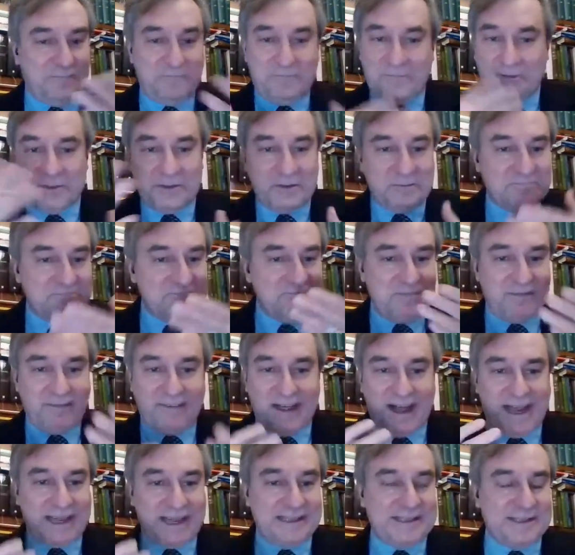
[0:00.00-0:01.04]
Would you
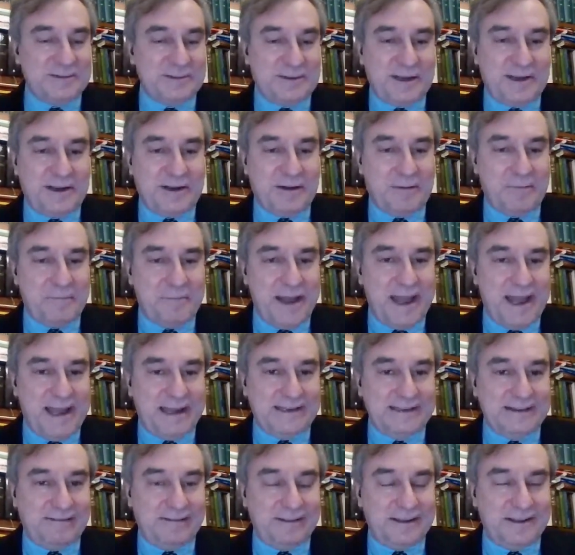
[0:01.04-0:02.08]
like to
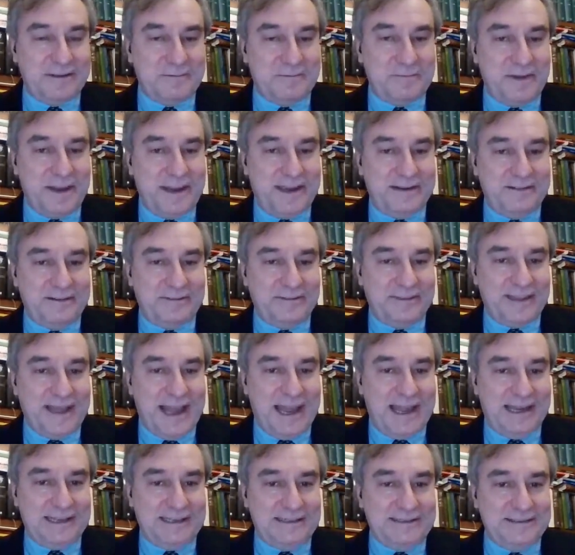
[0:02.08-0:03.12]
comment a little bit on that?